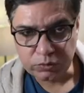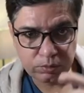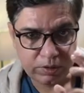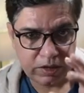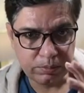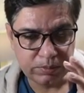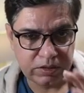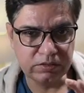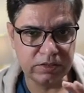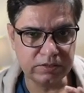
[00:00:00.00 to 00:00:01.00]
So keep
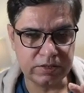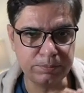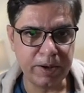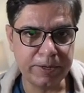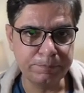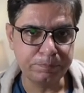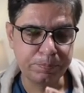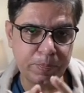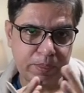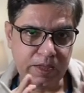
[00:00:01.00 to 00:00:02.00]
these things in mind.
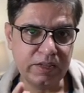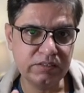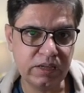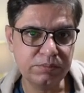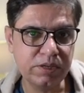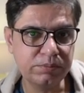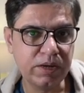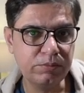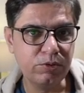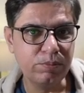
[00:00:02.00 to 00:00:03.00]
In exam,
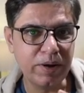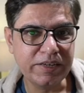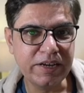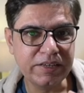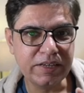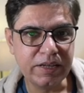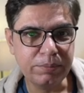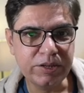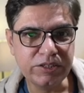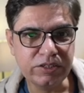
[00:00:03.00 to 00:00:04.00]
sometime you might get
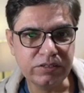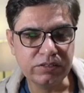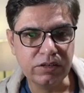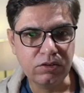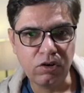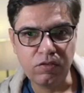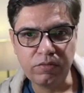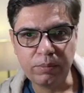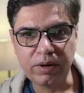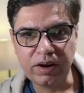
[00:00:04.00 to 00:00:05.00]
images
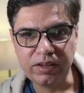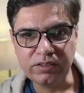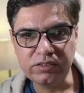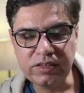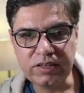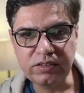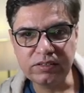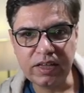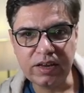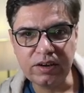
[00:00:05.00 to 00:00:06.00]
of MRI and CT
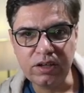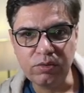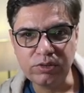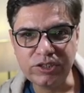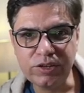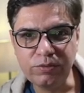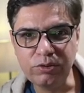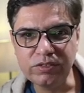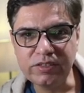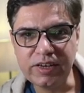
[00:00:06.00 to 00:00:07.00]
scan which give
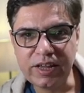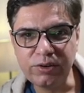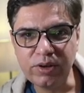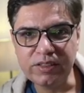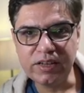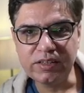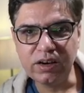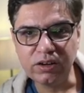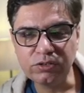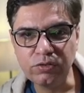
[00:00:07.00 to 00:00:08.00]
you a scenario, and then
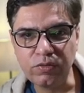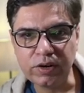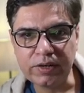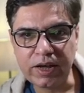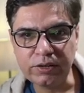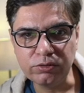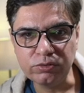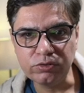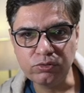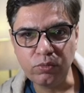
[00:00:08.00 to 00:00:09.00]
they ask you for
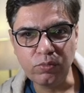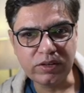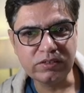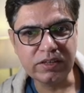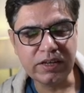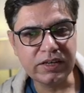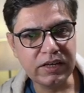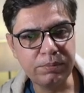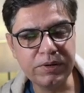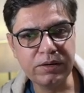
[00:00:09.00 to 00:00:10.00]
diagnosis. So once again,
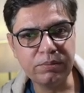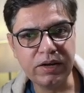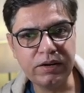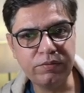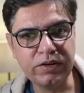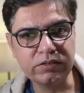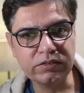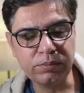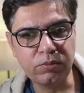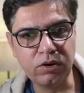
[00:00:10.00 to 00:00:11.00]
keep it in mind, if it is
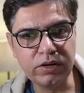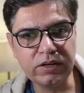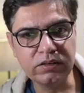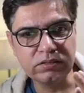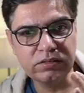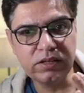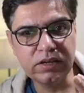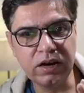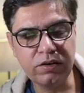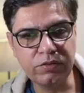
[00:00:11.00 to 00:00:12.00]
subcortical
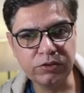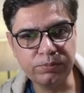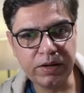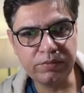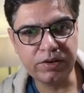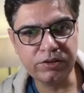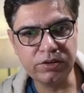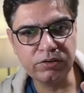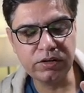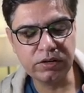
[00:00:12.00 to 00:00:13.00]
Zika, if it is
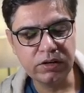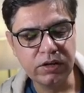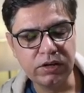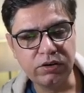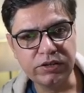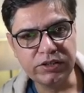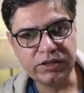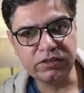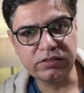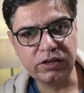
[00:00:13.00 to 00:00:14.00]
periventricular
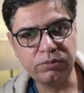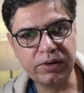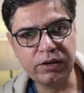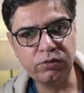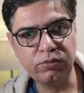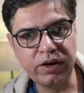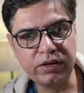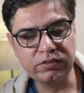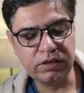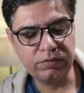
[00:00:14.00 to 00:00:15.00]
congenital
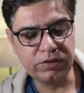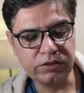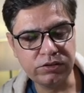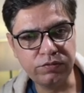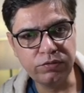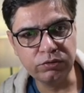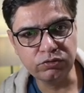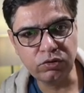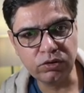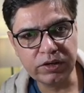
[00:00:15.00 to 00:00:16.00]
cytomegalovirus, if it is
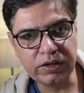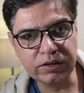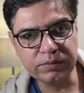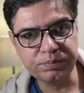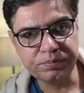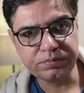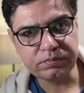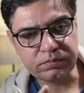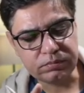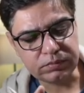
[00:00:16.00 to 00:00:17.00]
diffuse cortical,
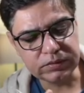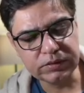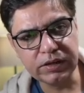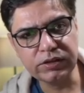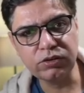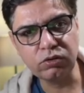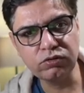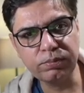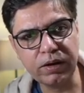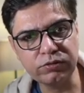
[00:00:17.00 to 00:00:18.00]
then
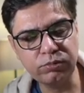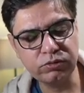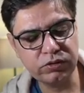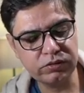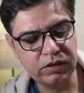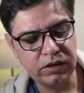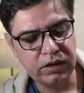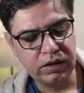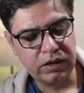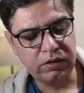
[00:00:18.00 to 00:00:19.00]
toxoplasmosis,
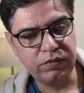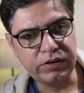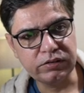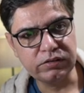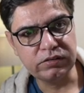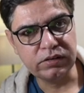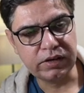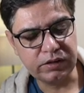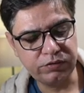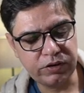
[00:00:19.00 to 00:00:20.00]
if it is
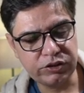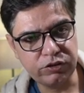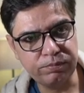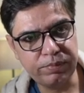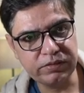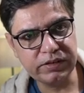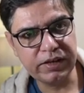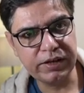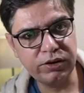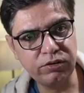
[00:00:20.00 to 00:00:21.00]
calcification of basal
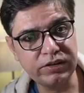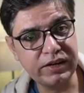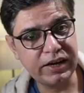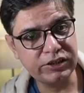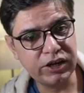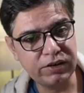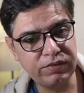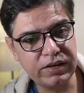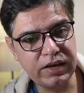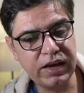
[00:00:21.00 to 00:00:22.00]
ganglion, then
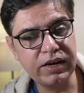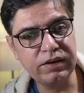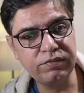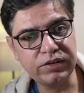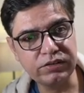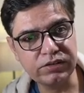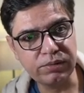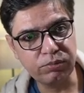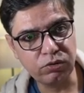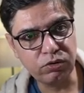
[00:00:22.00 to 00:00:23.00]
HIV, and if it is
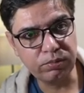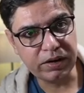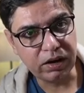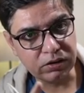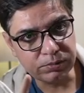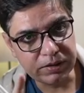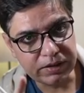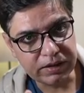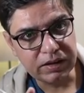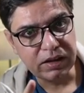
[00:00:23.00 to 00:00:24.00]
temporal lobe
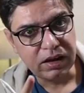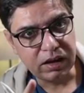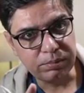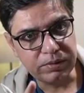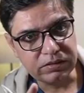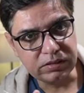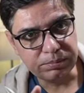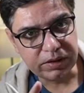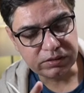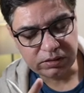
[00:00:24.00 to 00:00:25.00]
enhancement, then herpes
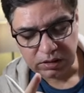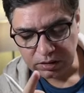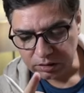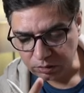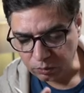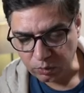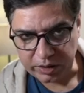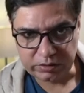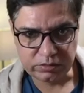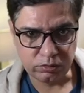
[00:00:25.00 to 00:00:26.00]
simplex
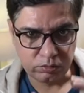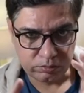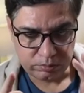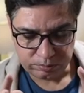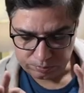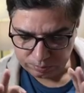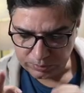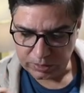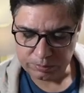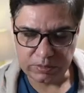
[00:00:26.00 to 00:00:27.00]
virus. So
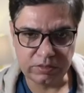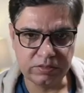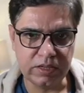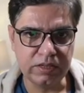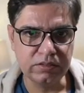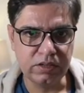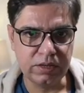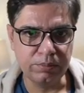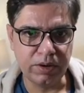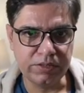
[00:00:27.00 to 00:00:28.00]
keep these things
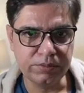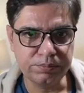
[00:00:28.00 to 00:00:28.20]
in mind.